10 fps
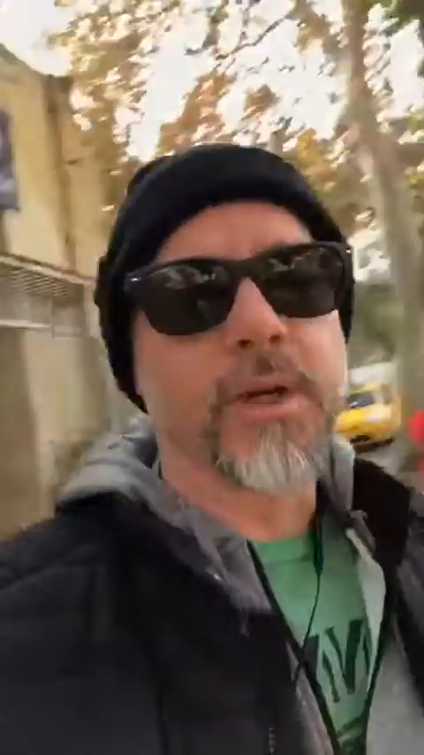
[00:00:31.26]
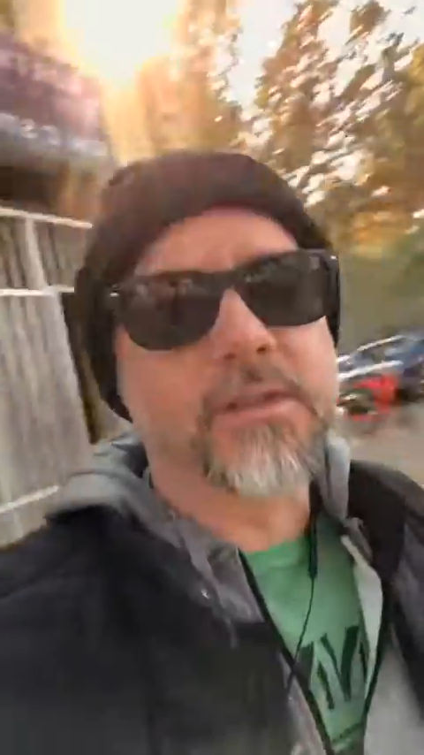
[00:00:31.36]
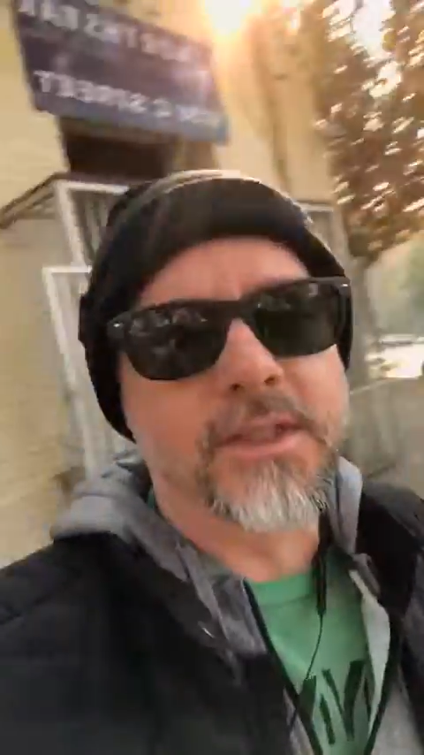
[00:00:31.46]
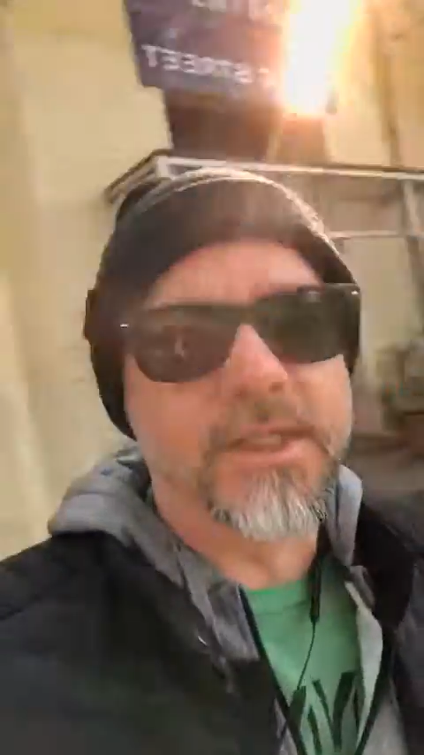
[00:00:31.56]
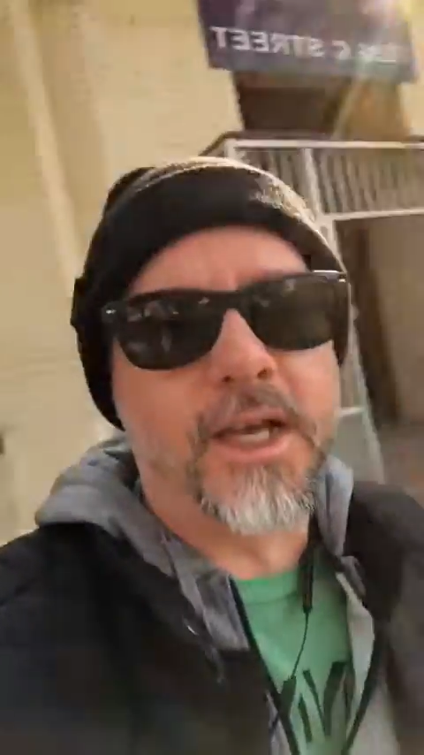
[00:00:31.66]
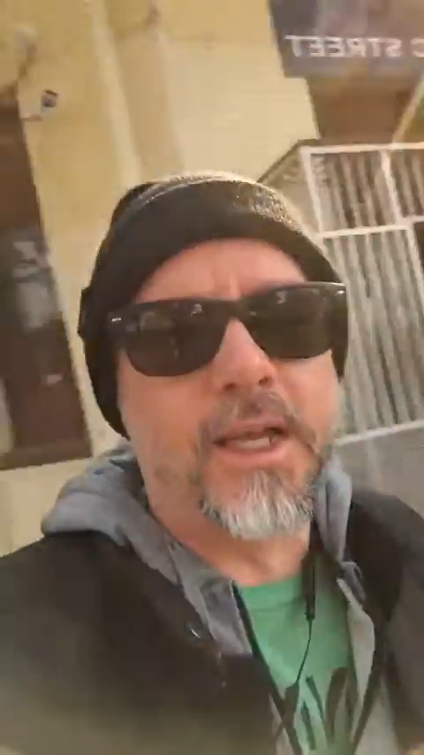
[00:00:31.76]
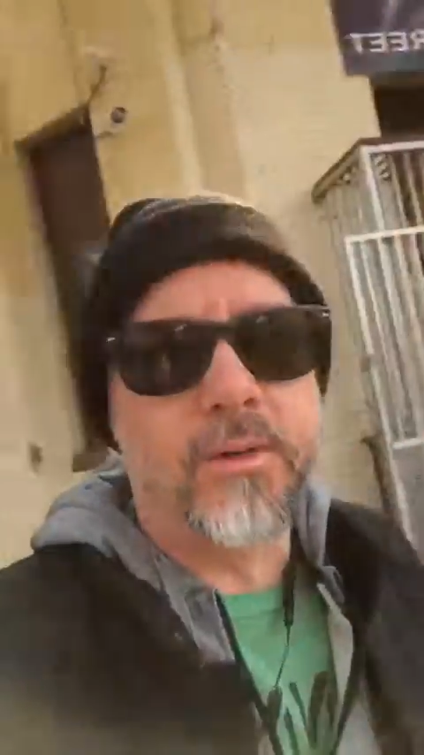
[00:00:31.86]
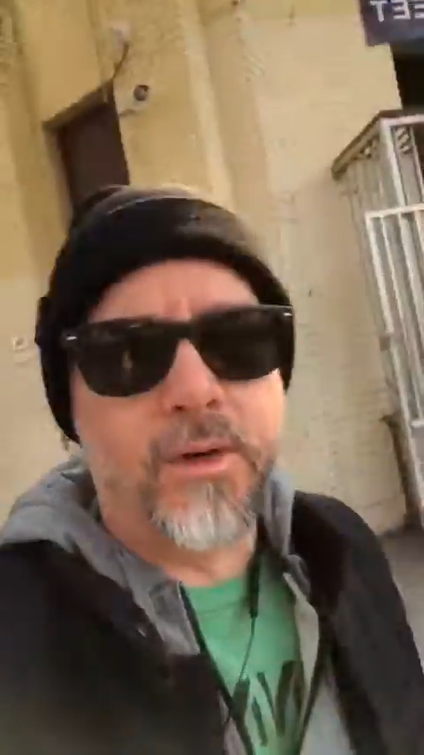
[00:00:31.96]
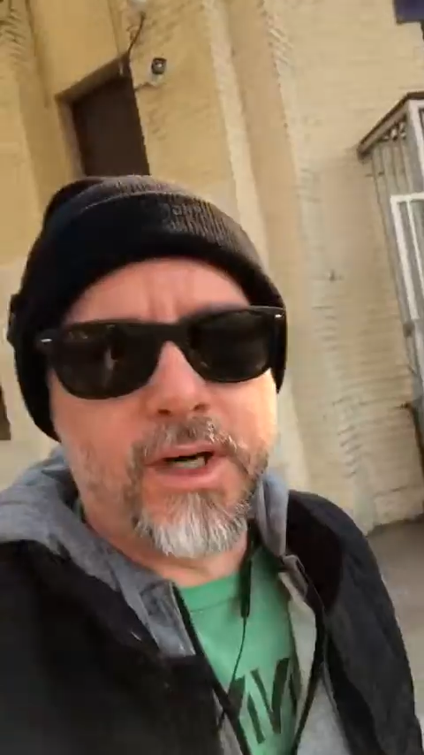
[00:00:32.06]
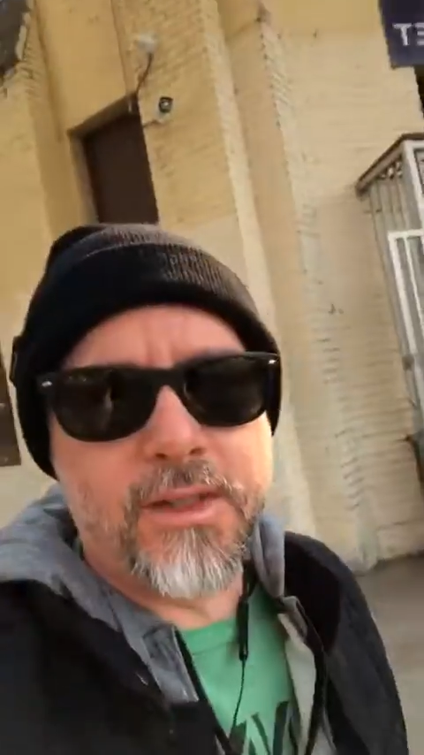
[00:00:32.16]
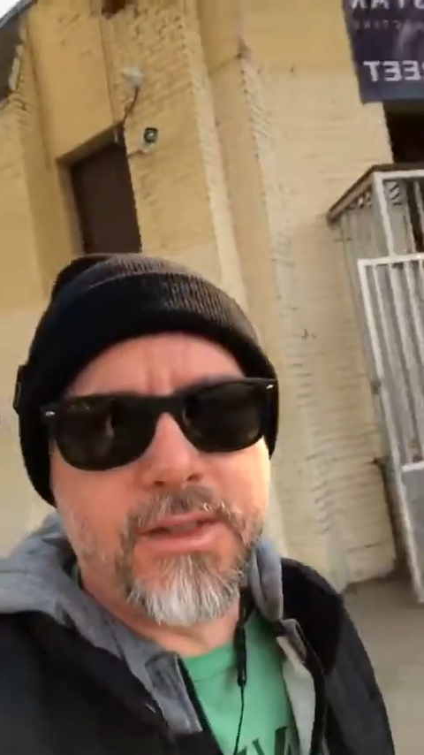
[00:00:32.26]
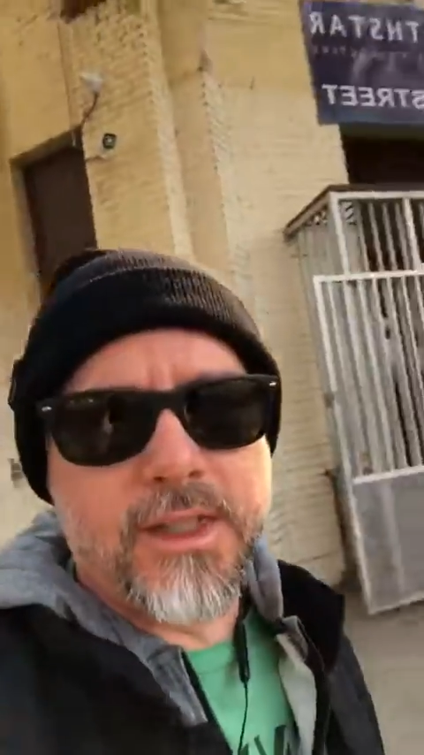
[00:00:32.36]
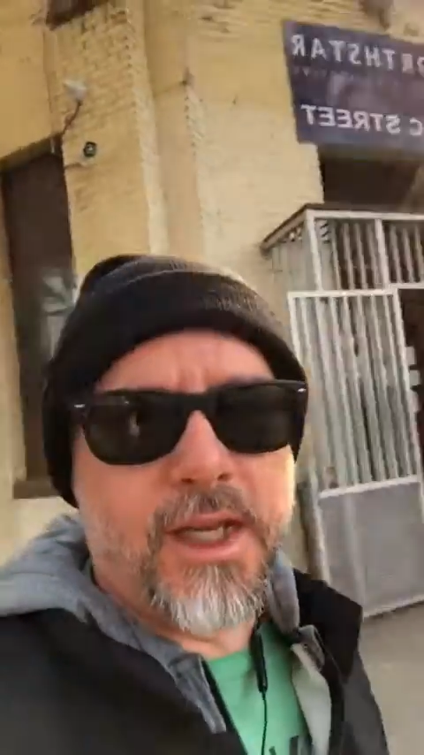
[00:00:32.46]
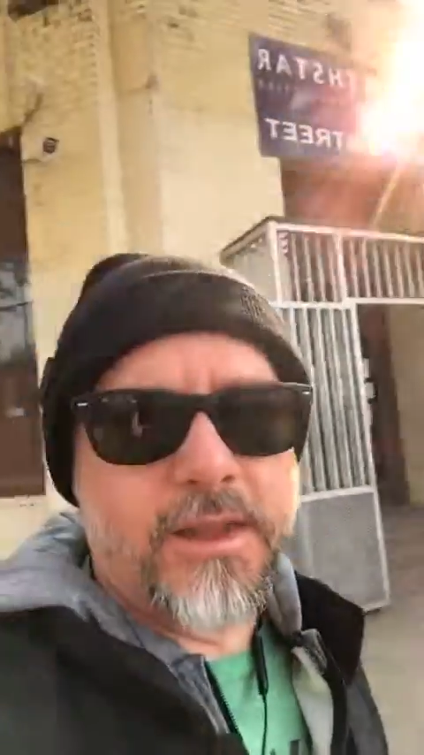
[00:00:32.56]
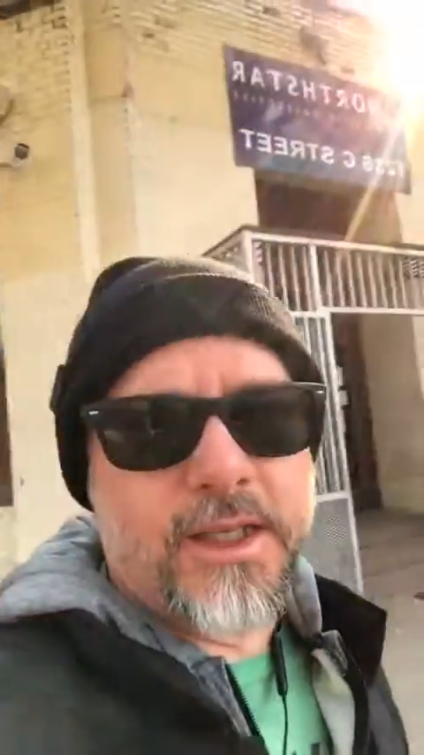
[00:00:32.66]
I'm outside. We were
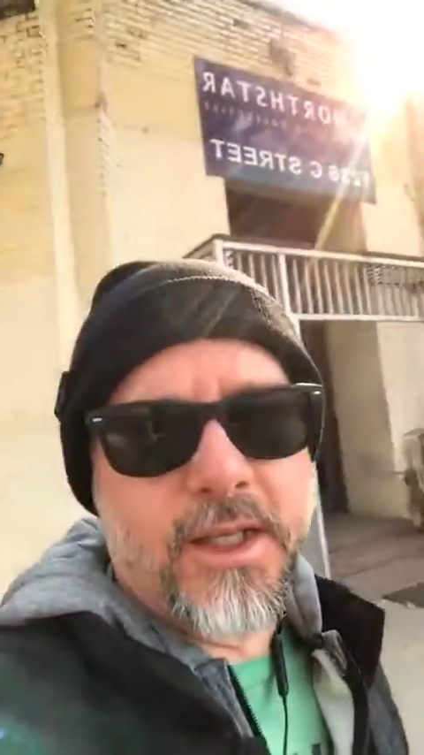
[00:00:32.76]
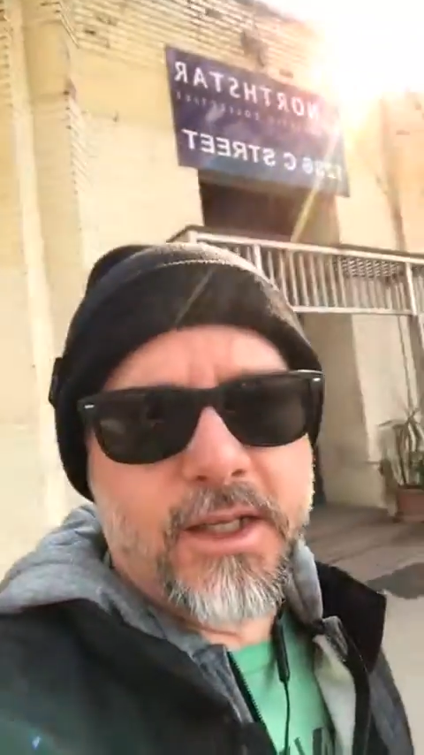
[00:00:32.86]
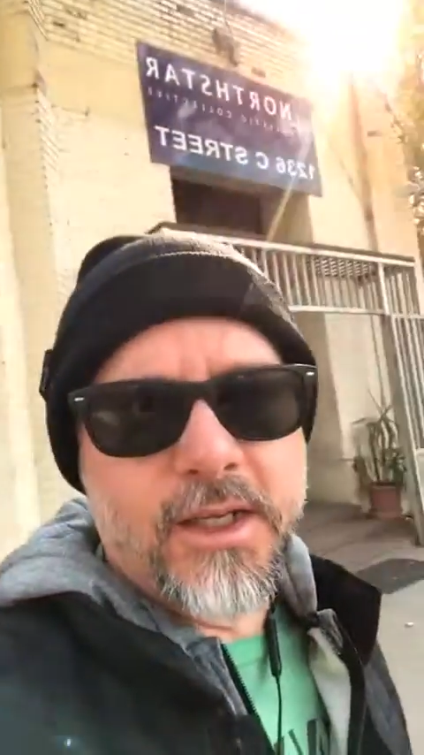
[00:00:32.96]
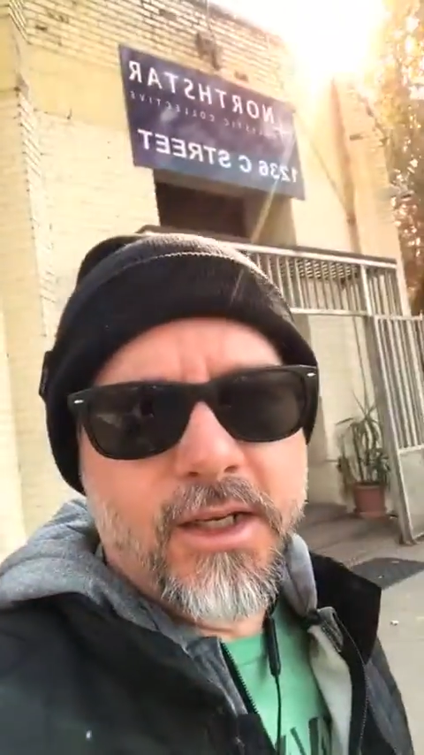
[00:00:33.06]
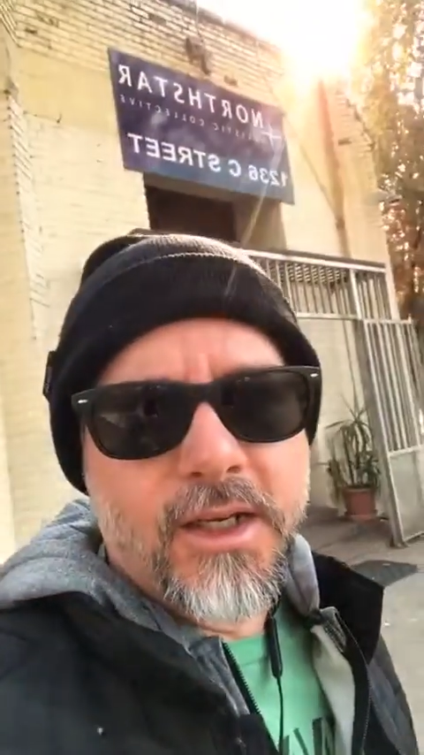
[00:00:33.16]
outside the